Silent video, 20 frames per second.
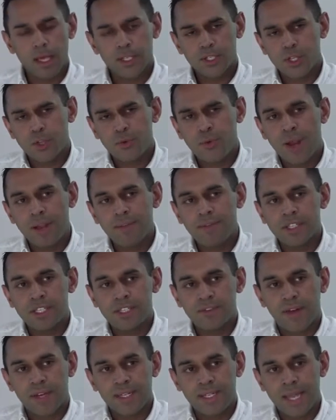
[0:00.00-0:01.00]
So the
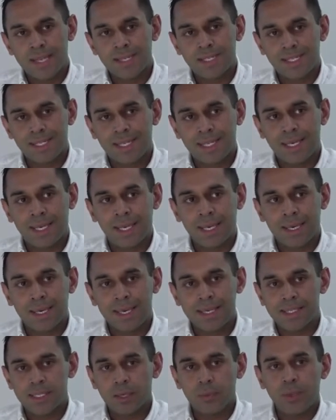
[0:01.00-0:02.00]
relevance of identity here
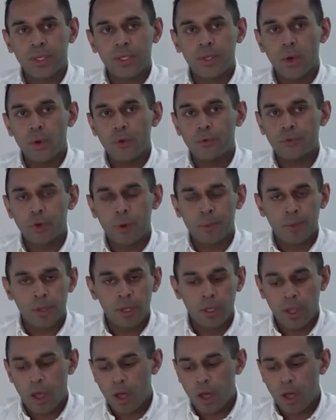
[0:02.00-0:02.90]
is that we know from